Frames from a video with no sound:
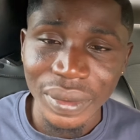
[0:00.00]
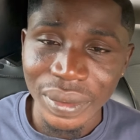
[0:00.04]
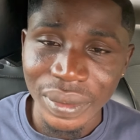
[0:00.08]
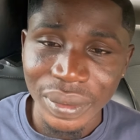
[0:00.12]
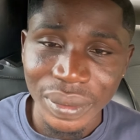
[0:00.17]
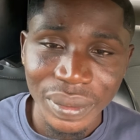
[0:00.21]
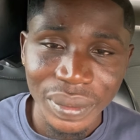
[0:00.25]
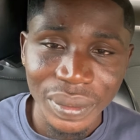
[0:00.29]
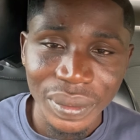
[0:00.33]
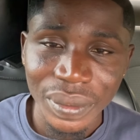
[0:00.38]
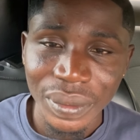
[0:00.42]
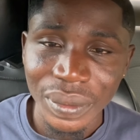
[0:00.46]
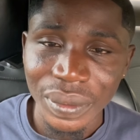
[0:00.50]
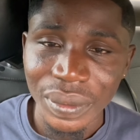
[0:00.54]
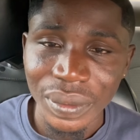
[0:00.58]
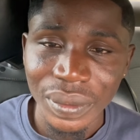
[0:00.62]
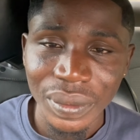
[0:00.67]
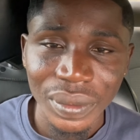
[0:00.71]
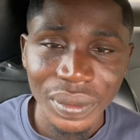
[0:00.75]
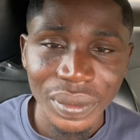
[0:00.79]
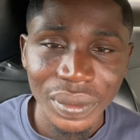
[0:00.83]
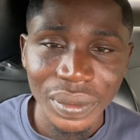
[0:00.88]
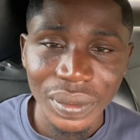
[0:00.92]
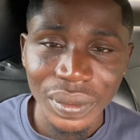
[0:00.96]

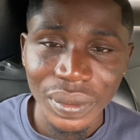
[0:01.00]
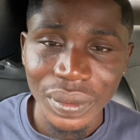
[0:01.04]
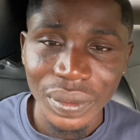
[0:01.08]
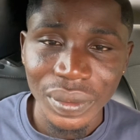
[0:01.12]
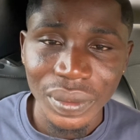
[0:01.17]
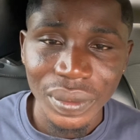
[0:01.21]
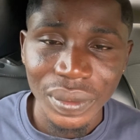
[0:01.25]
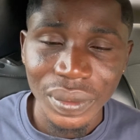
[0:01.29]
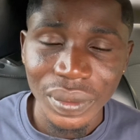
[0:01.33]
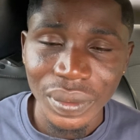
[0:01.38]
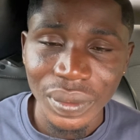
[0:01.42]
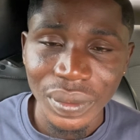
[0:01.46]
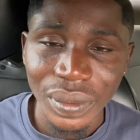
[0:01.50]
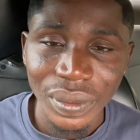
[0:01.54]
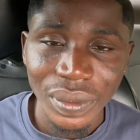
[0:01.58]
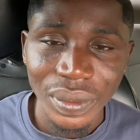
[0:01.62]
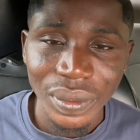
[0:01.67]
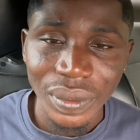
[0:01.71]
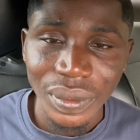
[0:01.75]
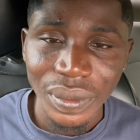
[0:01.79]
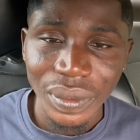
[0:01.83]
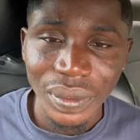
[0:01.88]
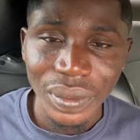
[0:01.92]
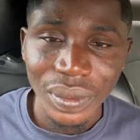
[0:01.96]

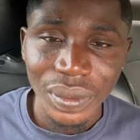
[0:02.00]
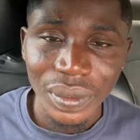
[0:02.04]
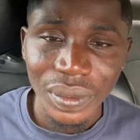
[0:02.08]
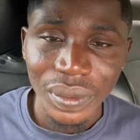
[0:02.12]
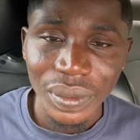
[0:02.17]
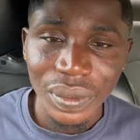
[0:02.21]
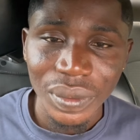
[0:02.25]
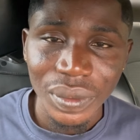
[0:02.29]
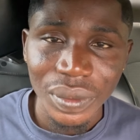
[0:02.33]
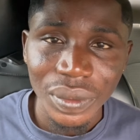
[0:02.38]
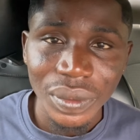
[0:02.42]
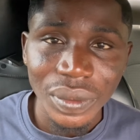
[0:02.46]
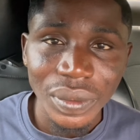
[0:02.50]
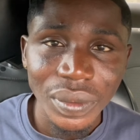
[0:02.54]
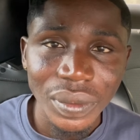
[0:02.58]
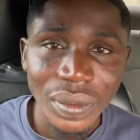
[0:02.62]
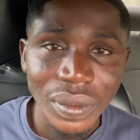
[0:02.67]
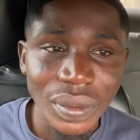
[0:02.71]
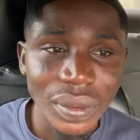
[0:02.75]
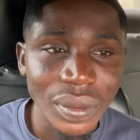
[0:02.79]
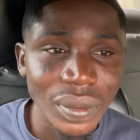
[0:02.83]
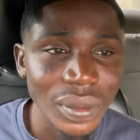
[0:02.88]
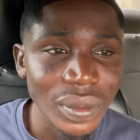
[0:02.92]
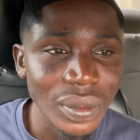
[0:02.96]

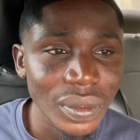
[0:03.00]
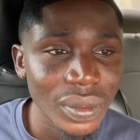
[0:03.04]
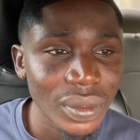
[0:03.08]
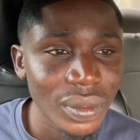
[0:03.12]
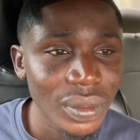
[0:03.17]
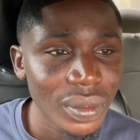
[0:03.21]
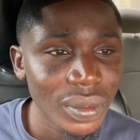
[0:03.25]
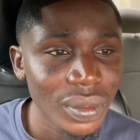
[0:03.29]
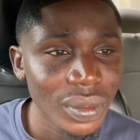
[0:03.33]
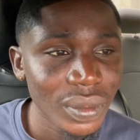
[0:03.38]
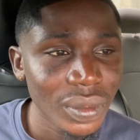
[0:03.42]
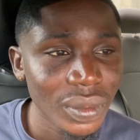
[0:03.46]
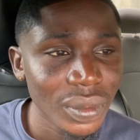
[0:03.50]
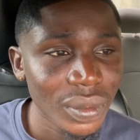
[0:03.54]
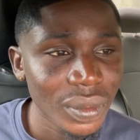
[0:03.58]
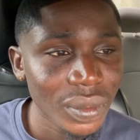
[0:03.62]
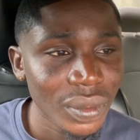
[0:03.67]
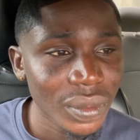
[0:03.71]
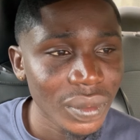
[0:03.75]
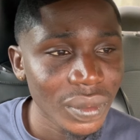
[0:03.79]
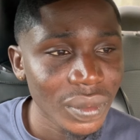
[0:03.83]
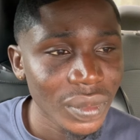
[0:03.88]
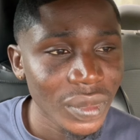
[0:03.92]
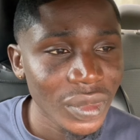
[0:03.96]

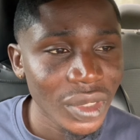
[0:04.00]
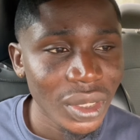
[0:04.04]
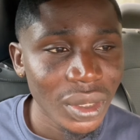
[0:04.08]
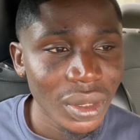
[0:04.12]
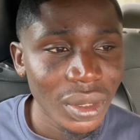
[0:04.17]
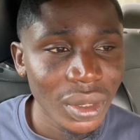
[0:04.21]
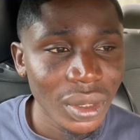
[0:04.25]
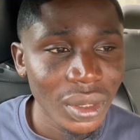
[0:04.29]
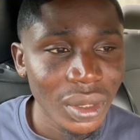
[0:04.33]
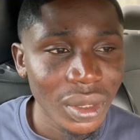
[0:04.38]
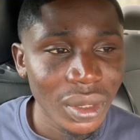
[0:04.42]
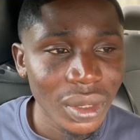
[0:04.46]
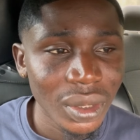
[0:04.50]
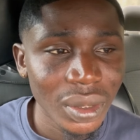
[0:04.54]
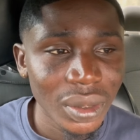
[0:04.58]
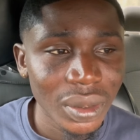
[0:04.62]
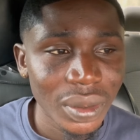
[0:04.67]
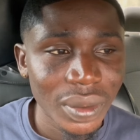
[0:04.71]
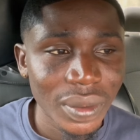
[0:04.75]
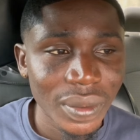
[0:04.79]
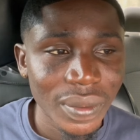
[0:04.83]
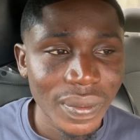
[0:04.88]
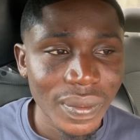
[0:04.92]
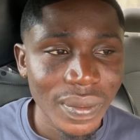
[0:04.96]
No one is speaking in this clip.